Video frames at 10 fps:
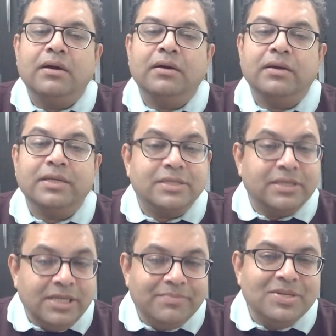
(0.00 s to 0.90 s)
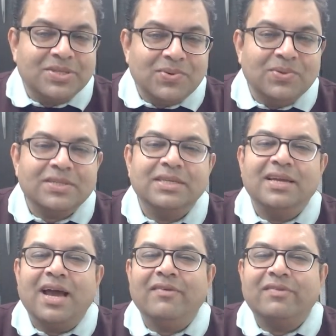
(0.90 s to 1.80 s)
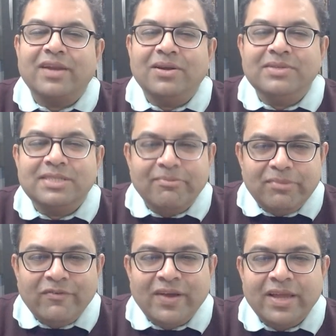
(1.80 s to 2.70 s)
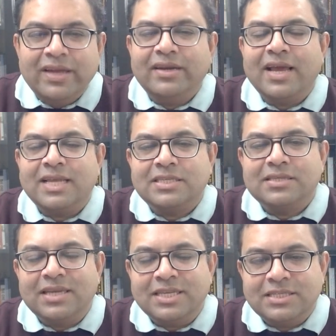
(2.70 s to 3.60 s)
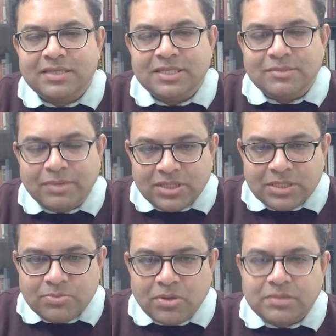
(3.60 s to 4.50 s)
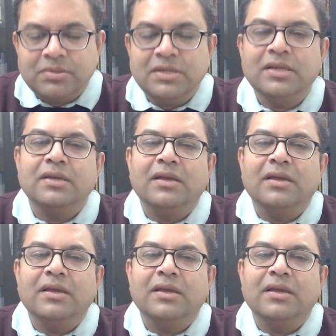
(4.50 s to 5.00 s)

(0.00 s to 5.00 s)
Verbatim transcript: uh, it's a deep discourse i've tried to simplify it as as, as much as possible